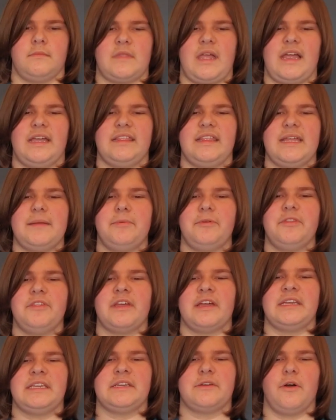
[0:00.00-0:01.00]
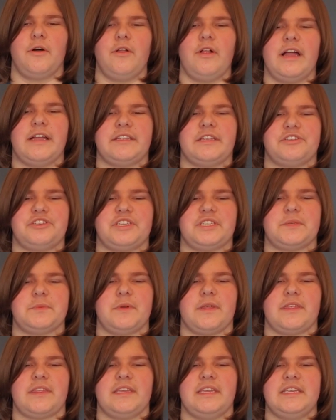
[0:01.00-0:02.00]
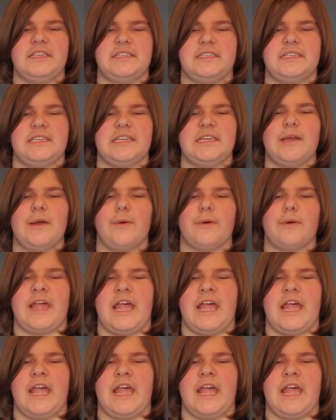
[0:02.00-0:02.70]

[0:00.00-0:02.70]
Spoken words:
I labeled the E. coli dishes with EC